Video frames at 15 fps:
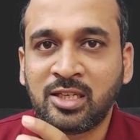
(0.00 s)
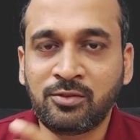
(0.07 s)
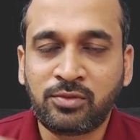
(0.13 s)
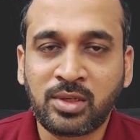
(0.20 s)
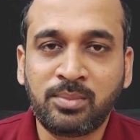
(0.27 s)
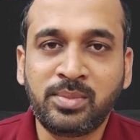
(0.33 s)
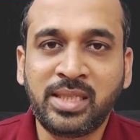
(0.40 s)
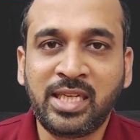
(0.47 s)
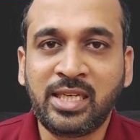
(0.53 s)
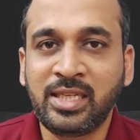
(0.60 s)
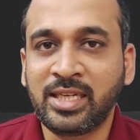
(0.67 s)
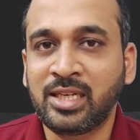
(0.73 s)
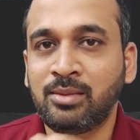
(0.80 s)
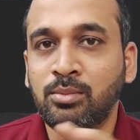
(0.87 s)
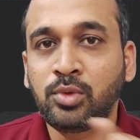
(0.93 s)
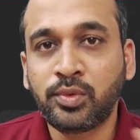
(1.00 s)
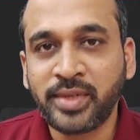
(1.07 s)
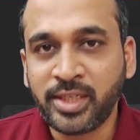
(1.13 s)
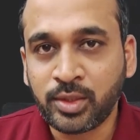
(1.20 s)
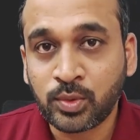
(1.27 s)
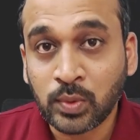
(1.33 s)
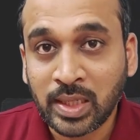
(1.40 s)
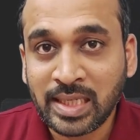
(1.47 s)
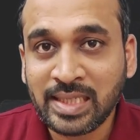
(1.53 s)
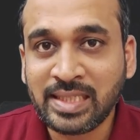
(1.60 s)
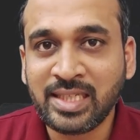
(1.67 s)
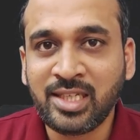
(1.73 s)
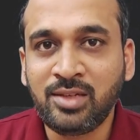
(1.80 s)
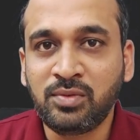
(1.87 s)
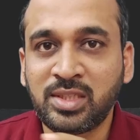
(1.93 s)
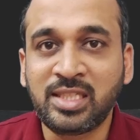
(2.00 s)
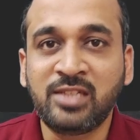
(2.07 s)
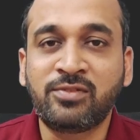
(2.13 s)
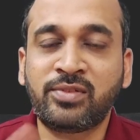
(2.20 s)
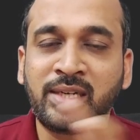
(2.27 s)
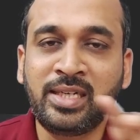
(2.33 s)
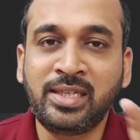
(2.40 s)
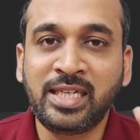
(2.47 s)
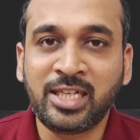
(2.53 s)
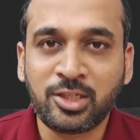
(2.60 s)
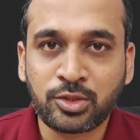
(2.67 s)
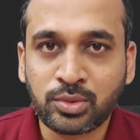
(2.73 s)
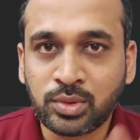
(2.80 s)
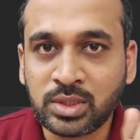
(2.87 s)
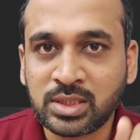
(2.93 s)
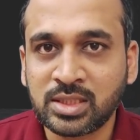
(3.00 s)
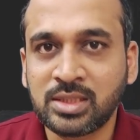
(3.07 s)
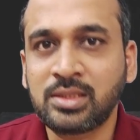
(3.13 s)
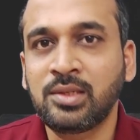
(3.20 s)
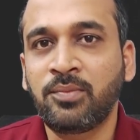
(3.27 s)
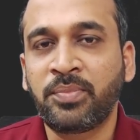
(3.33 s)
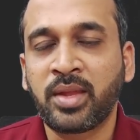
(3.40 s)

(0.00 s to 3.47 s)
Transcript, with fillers: and from there they can move into quality with the different data sources.